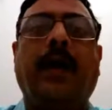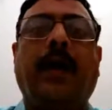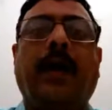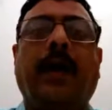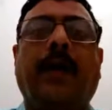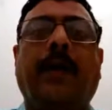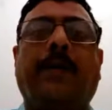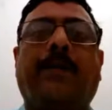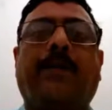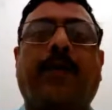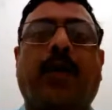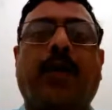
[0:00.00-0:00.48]

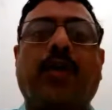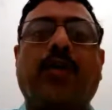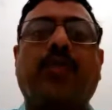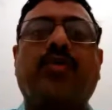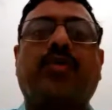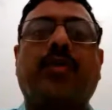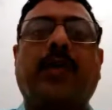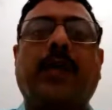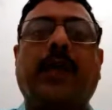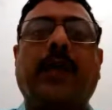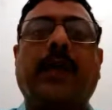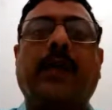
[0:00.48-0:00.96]
uh,
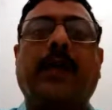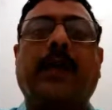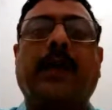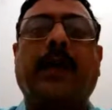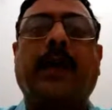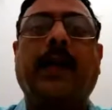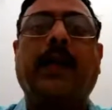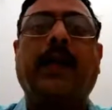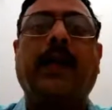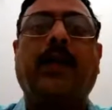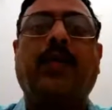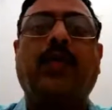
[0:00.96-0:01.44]

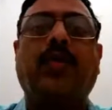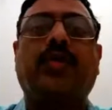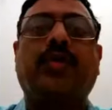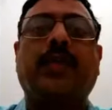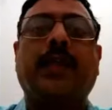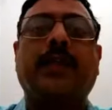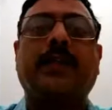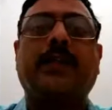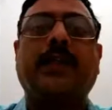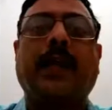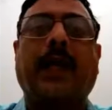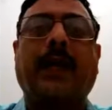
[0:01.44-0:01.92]
producing any
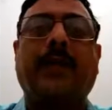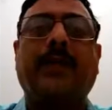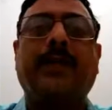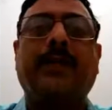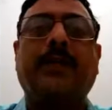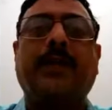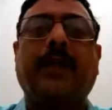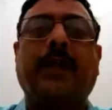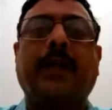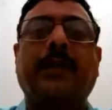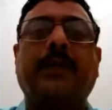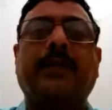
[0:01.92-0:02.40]
goods and
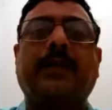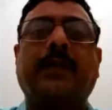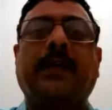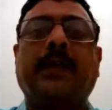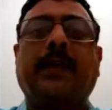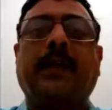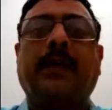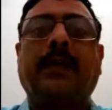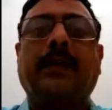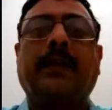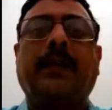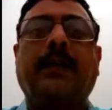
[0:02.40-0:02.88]
services,
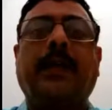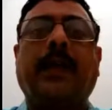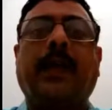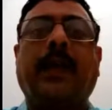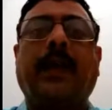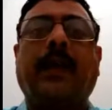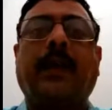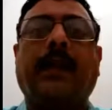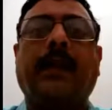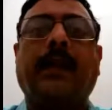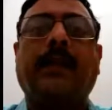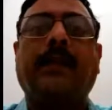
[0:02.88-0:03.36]

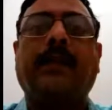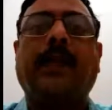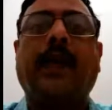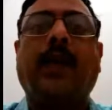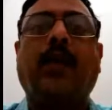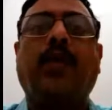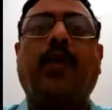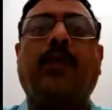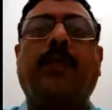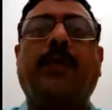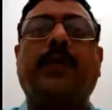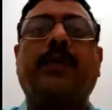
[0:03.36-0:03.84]
there there
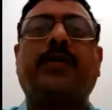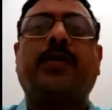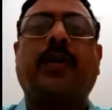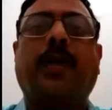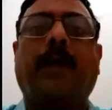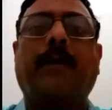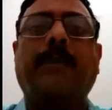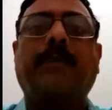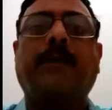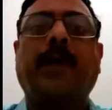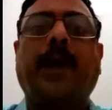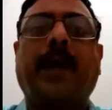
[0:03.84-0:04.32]
will be
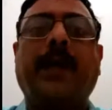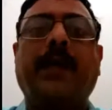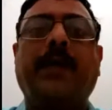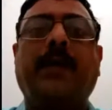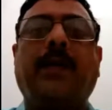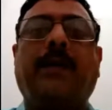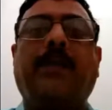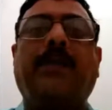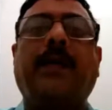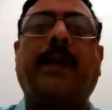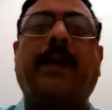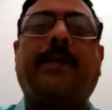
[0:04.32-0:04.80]
some kind
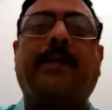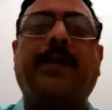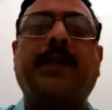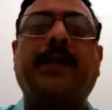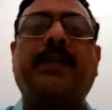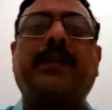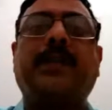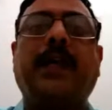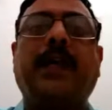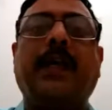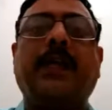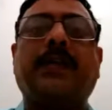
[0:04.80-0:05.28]
of
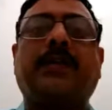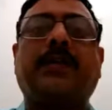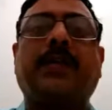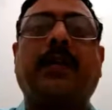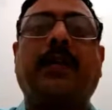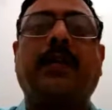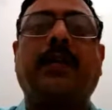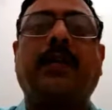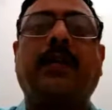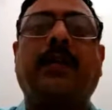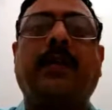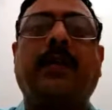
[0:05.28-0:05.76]

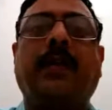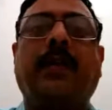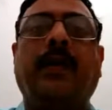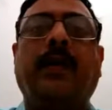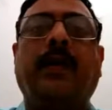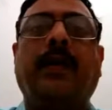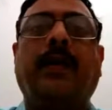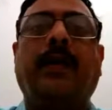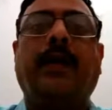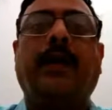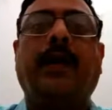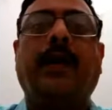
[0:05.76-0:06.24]
depreciation
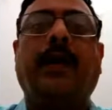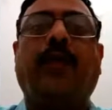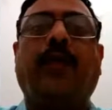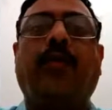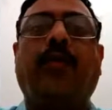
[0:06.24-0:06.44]
uh,